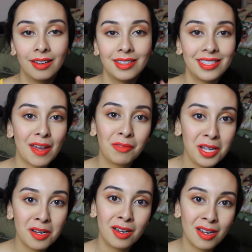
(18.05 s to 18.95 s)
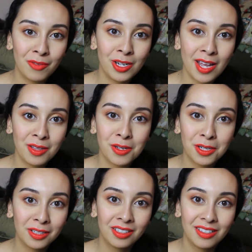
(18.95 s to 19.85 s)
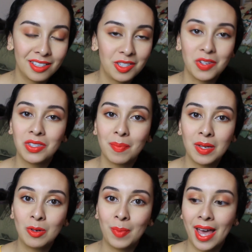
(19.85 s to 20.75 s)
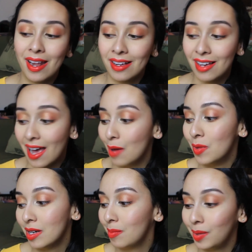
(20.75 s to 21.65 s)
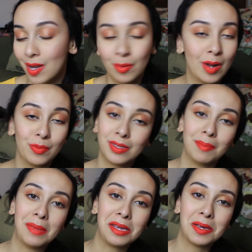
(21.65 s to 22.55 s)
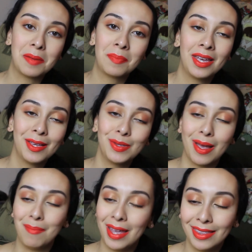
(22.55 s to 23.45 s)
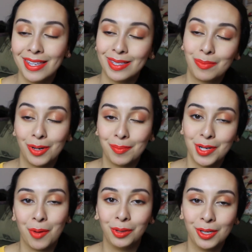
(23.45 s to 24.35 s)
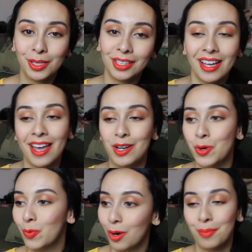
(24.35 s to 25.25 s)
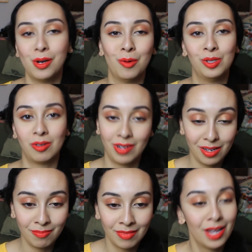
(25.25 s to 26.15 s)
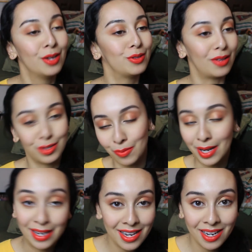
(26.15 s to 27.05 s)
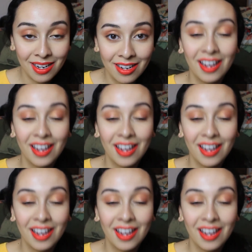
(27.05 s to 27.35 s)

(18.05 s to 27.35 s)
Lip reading: It's definitely not an everyday look. It's just something dramatic. I wanted to play around with some makeup, so I made this warm tone look. I know warm tones are in, so that's what I did.